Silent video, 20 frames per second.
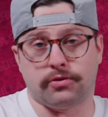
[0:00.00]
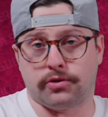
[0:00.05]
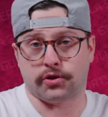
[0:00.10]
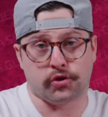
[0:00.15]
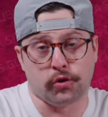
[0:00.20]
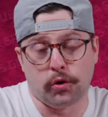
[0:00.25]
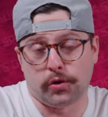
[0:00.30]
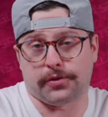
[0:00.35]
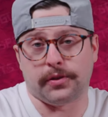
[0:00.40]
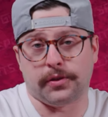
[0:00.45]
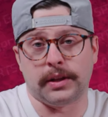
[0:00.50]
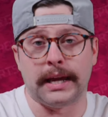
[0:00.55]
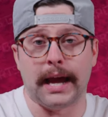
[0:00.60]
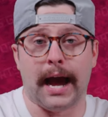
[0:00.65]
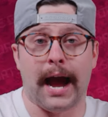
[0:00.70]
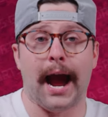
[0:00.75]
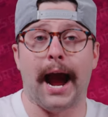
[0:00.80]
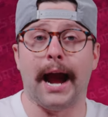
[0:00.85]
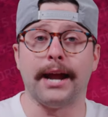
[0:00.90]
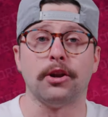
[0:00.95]
Truthfully,
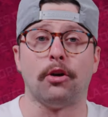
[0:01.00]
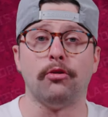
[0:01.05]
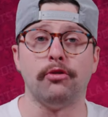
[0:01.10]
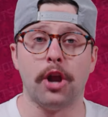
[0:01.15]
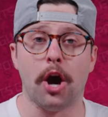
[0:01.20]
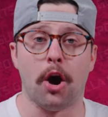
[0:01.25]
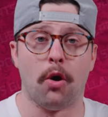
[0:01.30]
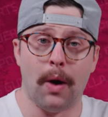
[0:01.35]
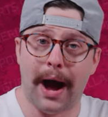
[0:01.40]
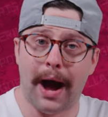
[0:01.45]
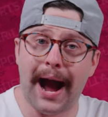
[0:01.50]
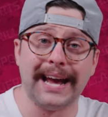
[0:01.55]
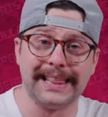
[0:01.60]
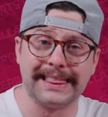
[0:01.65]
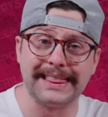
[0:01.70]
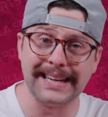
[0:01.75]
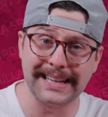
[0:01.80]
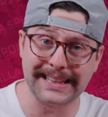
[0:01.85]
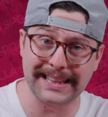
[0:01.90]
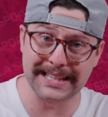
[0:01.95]
I don't know. I
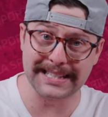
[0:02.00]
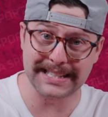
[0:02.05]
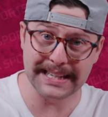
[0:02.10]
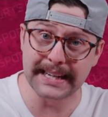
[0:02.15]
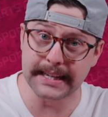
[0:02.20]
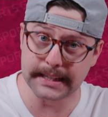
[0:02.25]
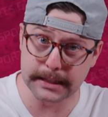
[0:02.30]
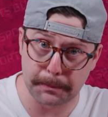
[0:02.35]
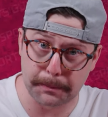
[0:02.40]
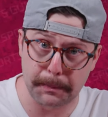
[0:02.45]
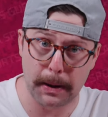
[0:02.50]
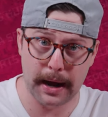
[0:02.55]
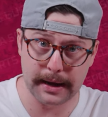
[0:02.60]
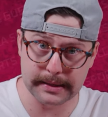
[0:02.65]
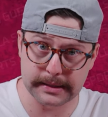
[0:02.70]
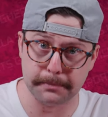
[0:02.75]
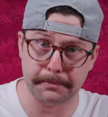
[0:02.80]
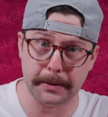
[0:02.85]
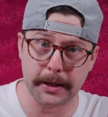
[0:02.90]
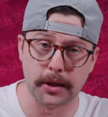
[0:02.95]
think this is a
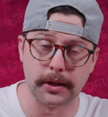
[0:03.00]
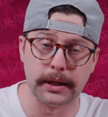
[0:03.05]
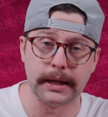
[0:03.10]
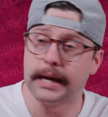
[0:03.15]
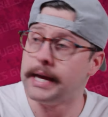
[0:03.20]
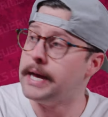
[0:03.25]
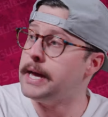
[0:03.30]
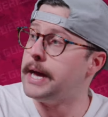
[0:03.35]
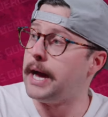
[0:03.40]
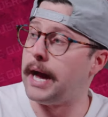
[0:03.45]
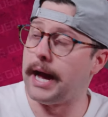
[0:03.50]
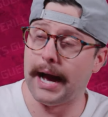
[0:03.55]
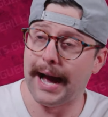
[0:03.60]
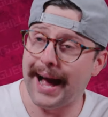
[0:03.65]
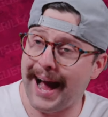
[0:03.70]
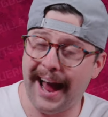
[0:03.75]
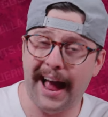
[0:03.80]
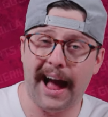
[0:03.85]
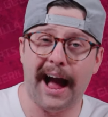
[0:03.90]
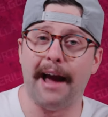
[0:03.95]
possibility.
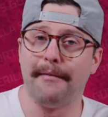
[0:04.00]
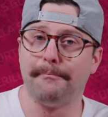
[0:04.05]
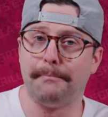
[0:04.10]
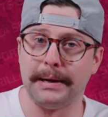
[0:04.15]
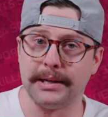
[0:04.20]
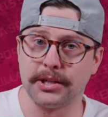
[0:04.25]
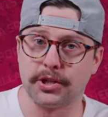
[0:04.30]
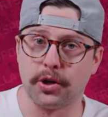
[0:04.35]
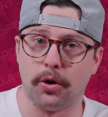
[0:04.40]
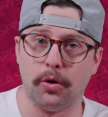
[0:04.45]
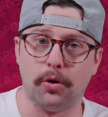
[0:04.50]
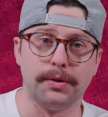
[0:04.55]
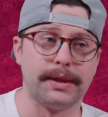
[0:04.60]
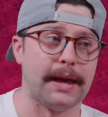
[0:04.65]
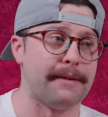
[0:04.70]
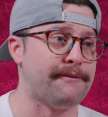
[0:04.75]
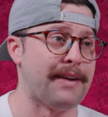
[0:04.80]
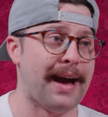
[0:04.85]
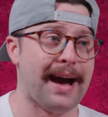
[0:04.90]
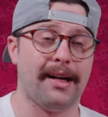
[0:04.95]
I've been told
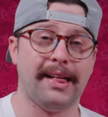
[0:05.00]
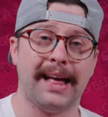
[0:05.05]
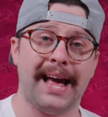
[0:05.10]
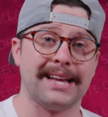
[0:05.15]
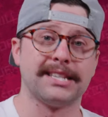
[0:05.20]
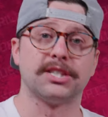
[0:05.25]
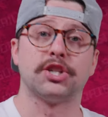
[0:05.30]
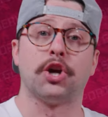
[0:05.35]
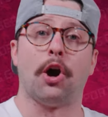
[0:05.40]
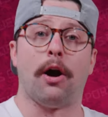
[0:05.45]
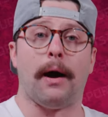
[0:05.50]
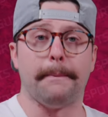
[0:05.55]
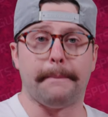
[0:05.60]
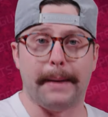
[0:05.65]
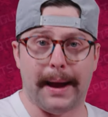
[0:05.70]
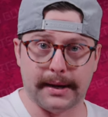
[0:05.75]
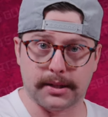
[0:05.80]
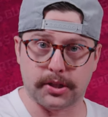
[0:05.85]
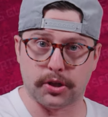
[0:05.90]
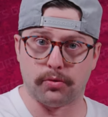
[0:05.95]
that Val has gone
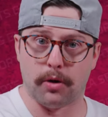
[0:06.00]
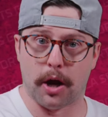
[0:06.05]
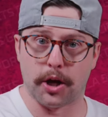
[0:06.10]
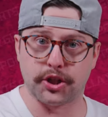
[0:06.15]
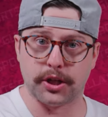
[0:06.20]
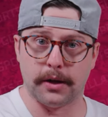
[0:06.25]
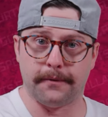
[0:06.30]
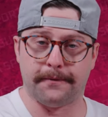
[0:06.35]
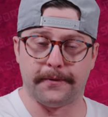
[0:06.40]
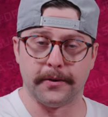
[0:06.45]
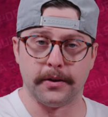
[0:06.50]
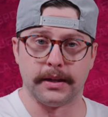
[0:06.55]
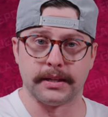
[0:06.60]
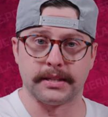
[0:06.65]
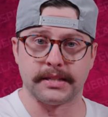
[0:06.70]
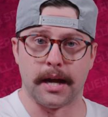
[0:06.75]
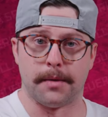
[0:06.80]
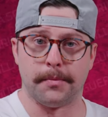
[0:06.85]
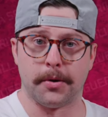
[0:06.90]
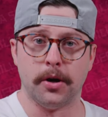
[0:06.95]
back to Russia for the
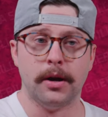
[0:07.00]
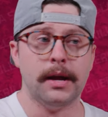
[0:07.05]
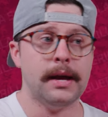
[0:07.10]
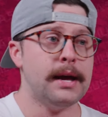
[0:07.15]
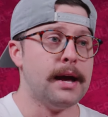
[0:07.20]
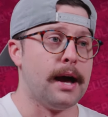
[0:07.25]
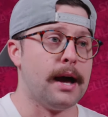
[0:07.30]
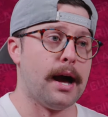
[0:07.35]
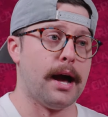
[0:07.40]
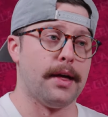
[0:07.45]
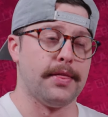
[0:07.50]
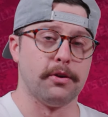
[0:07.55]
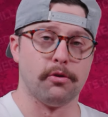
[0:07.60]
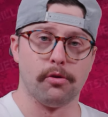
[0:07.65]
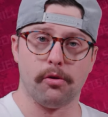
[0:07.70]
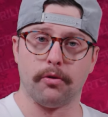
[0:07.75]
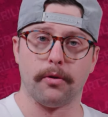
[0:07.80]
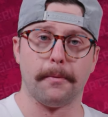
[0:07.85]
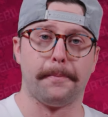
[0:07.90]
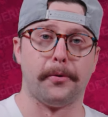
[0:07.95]
summer. There
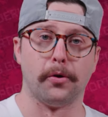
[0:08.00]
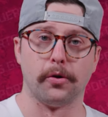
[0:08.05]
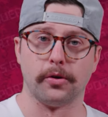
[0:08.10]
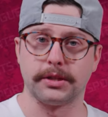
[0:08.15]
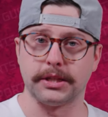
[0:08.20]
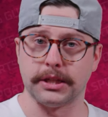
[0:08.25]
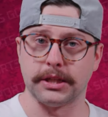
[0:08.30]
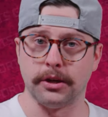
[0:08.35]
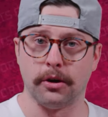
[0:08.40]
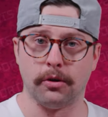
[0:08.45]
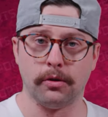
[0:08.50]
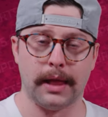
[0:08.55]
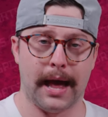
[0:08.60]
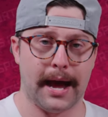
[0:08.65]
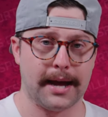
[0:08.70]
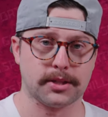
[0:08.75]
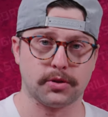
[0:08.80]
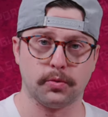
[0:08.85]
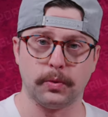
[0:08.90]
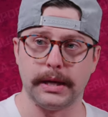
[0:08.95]
were reports, you know,
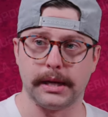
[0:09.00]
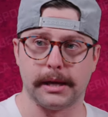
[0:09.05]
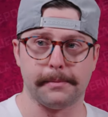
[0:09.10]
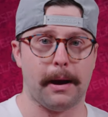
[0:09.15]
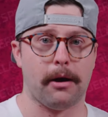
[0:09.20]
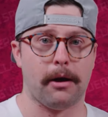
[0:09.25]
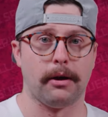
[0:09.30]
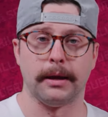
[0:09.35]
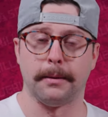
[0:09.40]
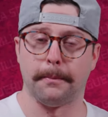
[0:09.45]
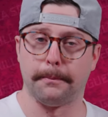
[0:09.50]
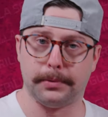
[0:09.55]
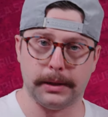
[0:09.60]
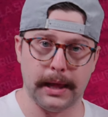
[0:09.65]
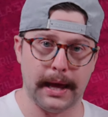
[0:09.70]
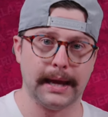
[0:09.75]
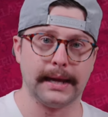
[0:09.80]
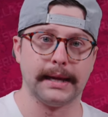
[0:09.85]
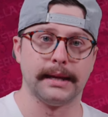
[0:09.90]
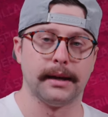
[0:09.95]
last week about him
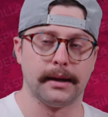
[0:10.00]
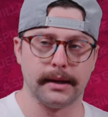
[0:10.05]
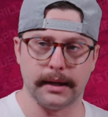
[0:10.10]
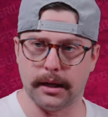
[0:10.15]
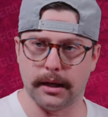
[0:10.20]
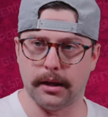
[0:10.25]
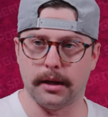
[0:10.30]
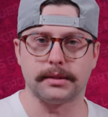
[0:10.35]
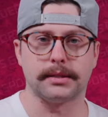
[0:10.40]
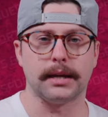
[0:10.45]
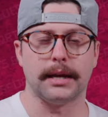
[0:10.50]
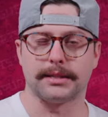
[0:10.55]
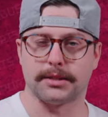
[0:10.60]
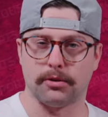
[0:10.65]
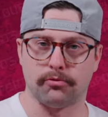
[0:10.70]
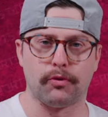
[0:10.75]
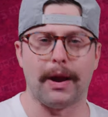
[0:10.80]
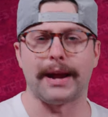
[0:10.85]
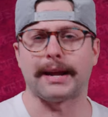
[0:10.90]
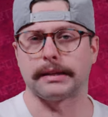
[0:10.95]
playing in it's
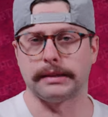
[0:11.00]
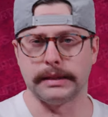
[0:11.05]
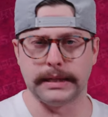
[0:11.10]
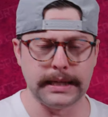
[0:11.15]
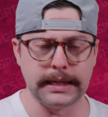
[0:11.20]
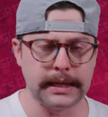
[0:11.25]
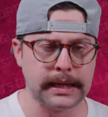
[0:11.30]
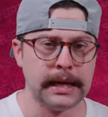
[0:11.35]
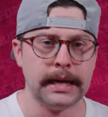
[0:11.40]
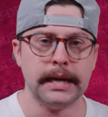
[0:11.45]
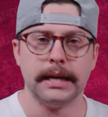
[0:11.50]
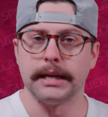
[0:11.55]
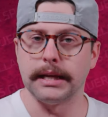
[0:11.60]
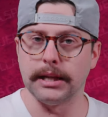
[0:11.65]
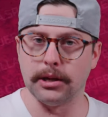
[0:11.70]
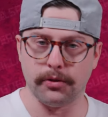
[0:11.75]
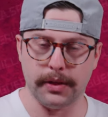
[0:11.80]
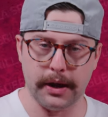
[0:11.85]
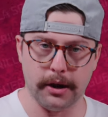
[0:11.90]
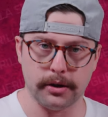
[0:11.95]
a rec league,
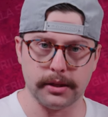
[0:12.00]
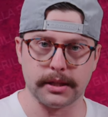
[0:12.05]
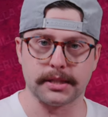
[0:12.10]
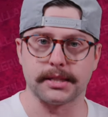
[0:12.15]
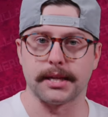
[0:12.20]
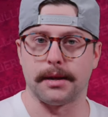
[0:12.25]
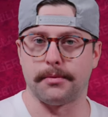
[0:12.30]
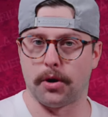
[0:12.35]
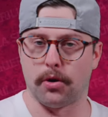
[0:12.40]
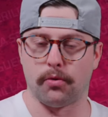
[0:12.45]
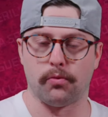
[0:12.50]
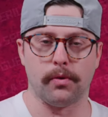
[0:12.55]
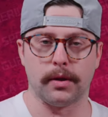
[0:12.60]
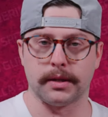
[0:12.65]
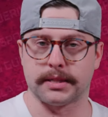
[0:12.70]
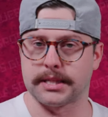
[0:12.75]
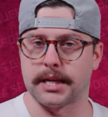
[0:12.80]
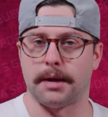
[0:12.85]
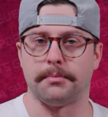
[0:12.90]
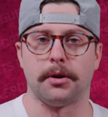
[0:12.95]
you know, there in the
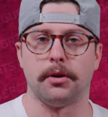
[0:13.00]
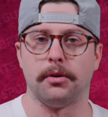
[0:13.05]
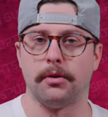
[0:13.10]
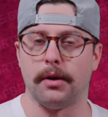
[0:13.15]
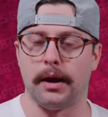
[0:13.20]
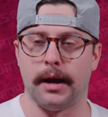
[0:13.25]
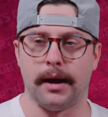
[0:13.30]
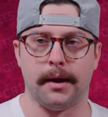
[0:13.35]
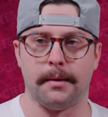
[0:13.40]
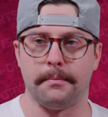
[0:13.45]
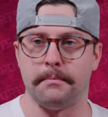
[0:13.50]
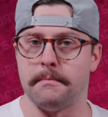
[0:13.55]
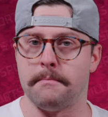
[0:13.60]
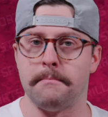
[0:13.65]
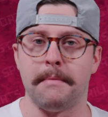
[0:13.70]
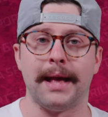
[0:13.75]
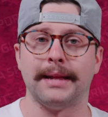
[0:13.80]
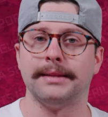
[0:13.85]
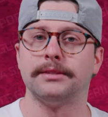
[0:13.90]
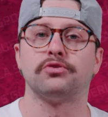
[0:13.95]
summer,
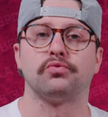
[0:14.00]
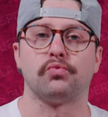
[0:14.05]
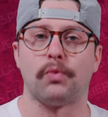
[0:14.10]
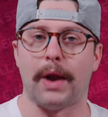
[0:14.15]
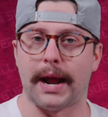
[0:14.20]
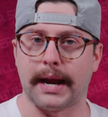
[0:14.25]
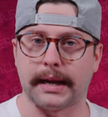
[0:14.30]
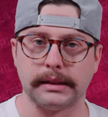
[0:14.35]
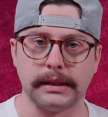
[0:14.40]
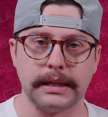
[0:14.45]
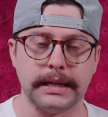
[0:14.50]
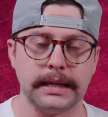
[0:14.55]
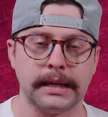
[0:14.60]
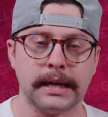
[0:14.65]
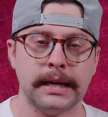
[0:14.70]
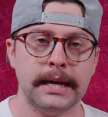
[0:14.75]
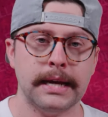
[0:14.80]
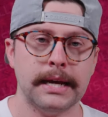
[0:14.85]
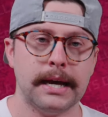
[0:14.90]
men's rec league,